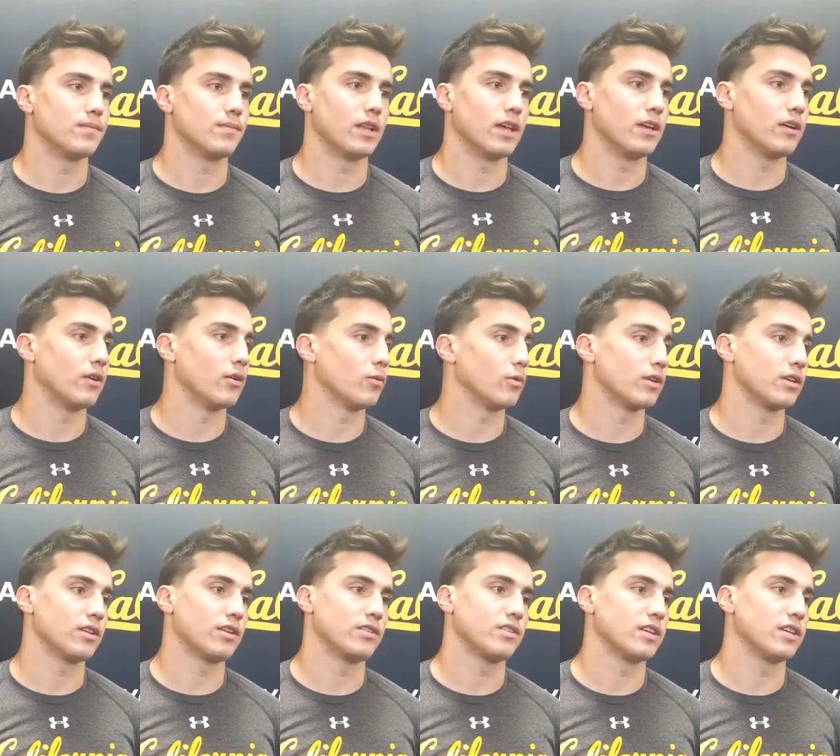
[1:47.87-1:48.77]
they all
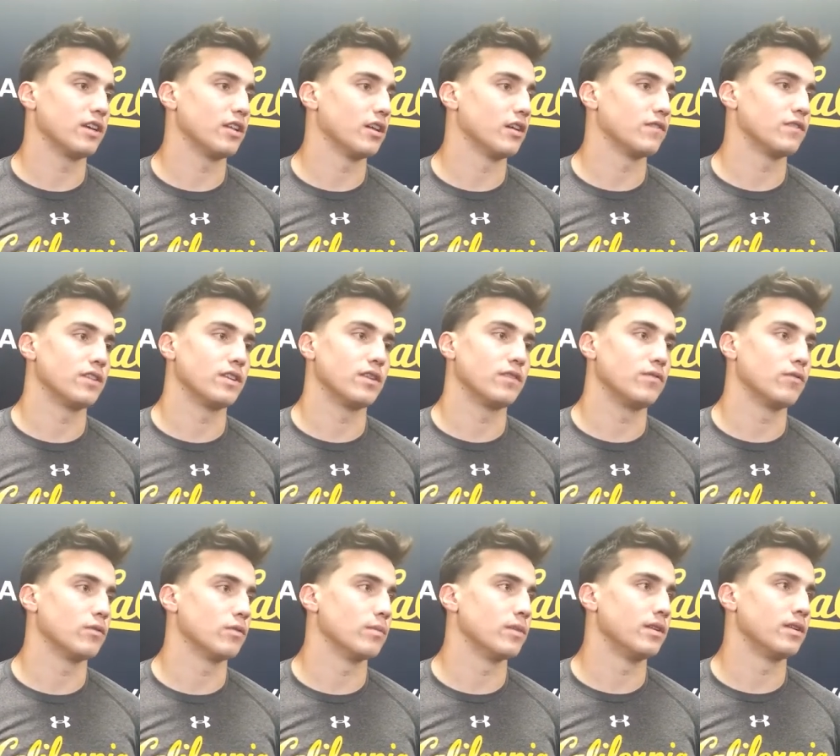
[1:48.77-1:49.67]
worked their tail off today
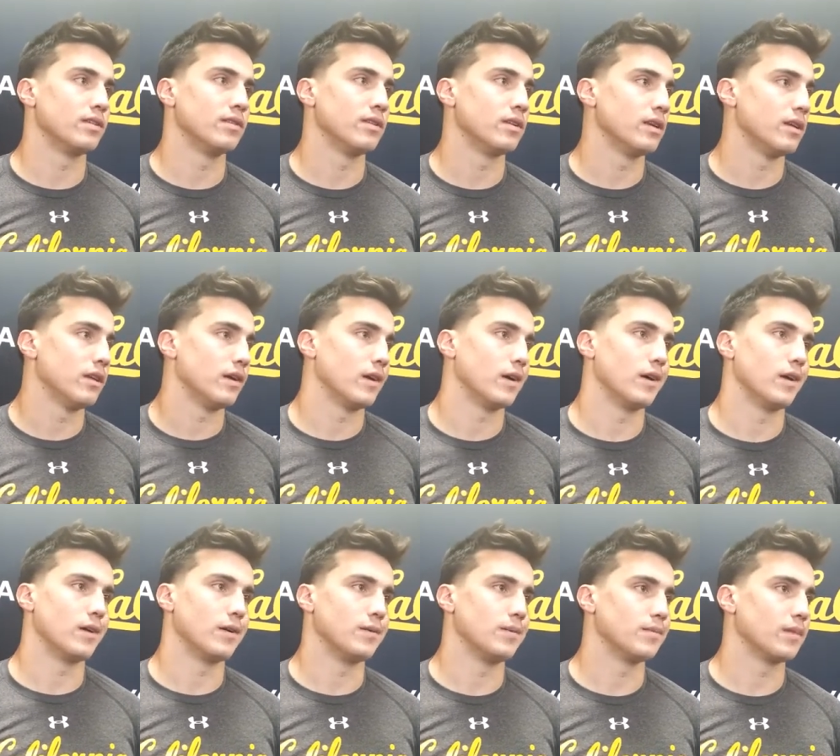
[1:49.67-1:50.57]
for me.
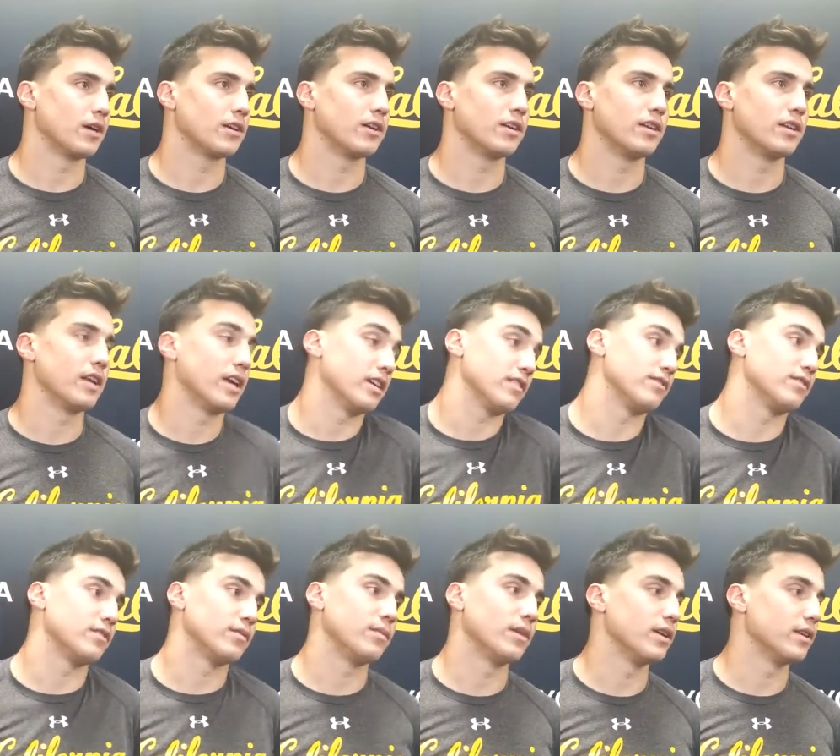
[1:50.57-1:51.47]
I couldn't ask
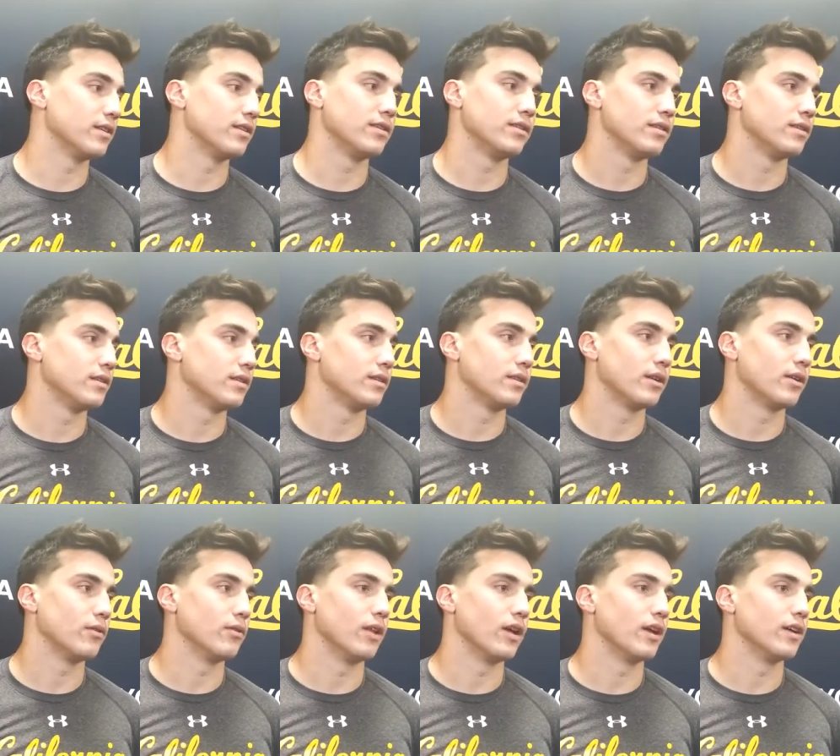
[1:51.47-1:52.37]
for a better
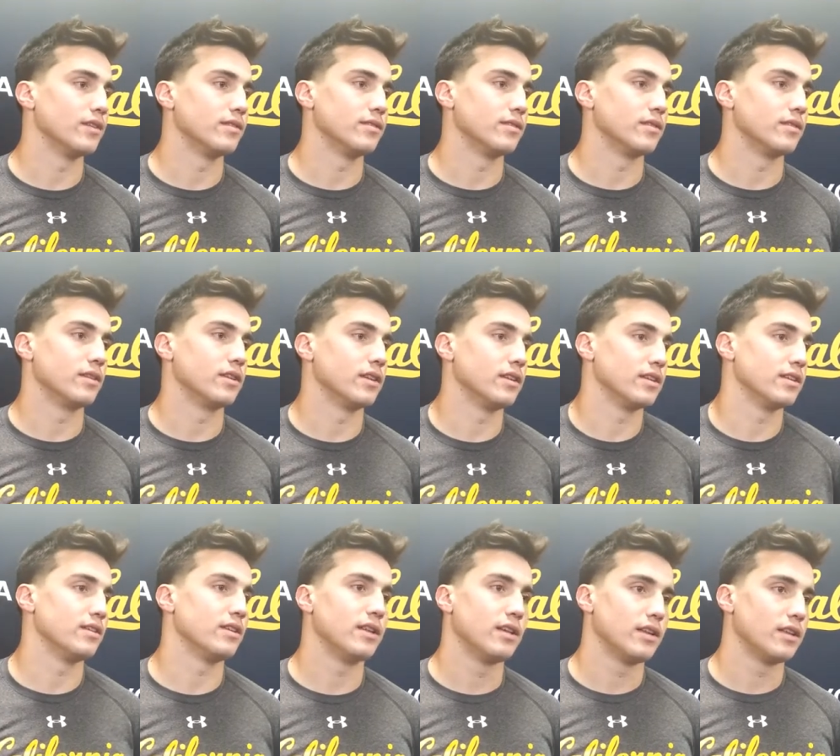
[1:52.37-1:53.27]
O-line, and
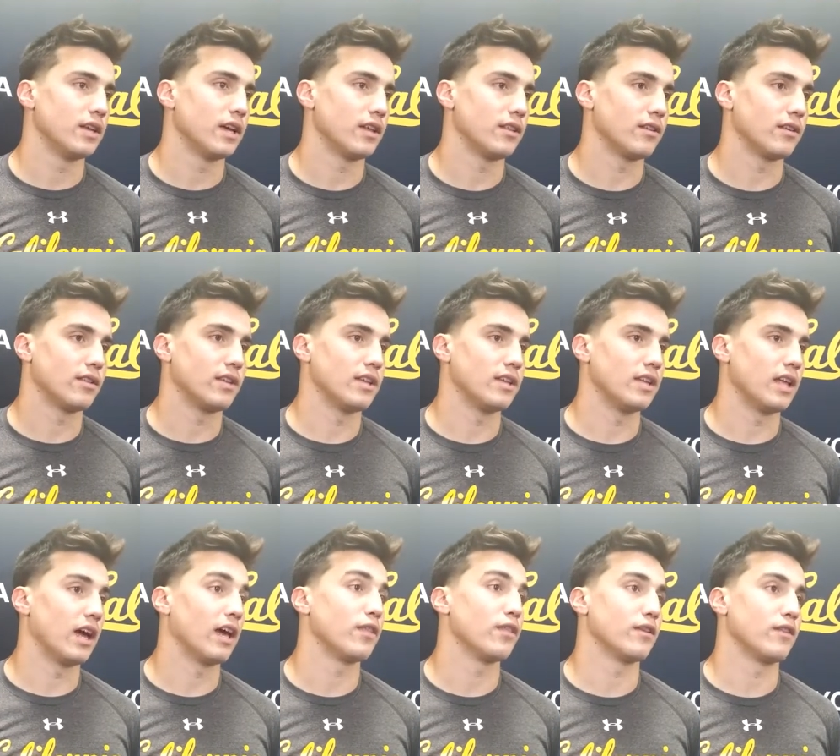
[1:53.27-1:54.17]
I thought they
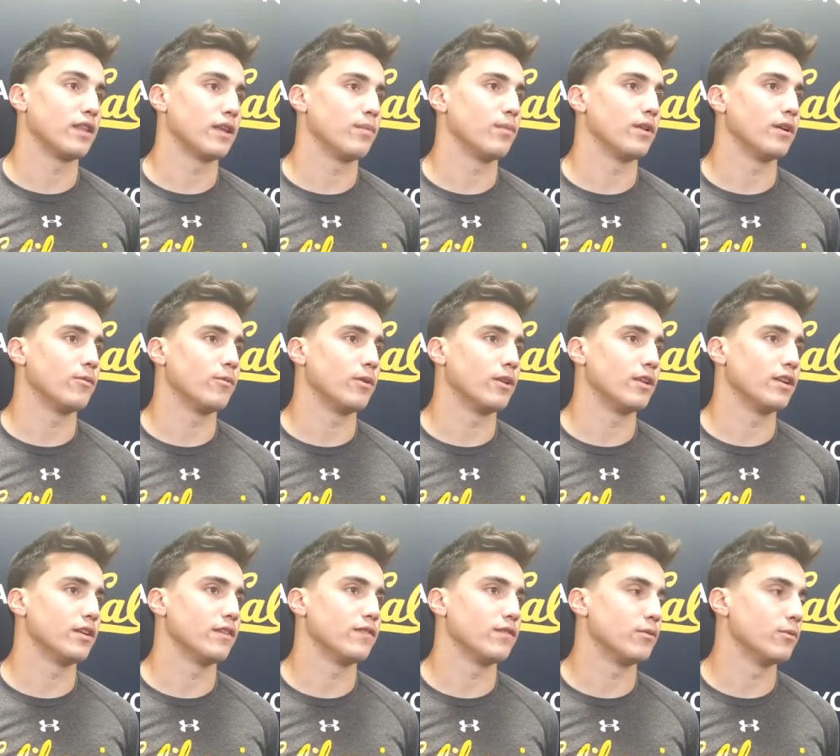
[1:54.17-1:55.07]
played well
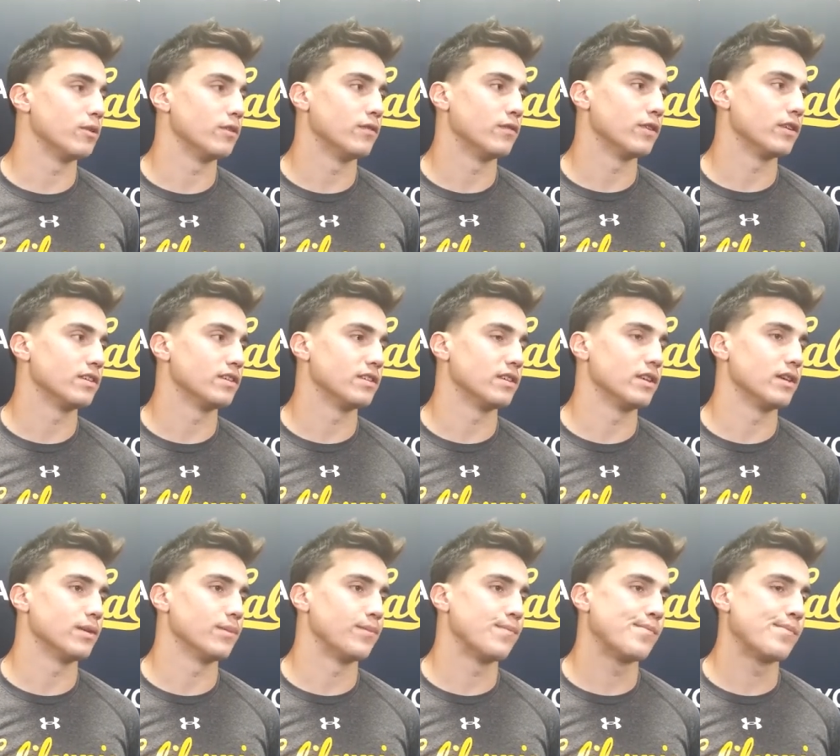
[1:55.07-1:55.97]
enough to win for us
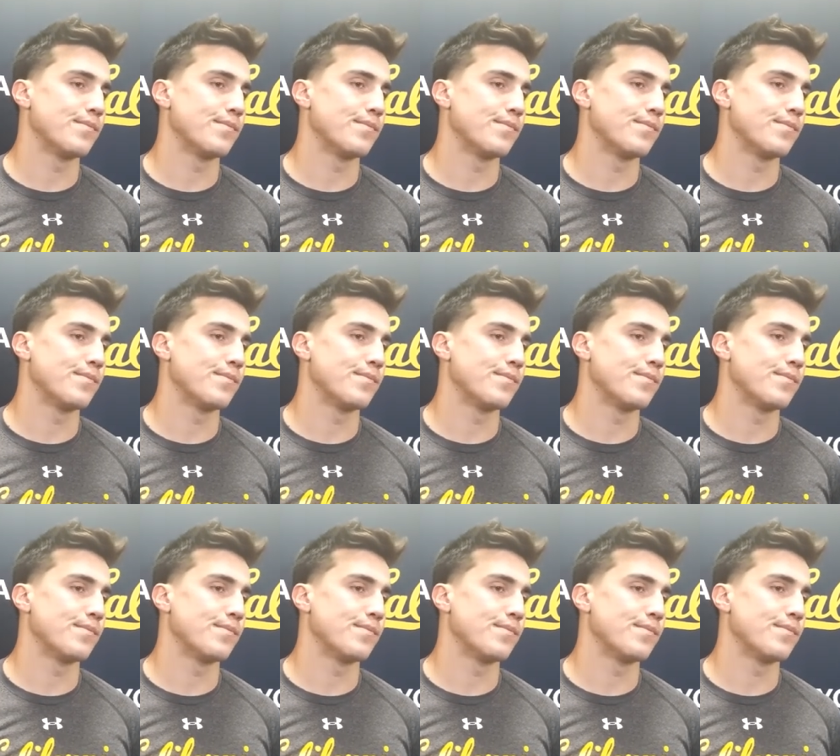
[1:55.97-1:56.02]
today.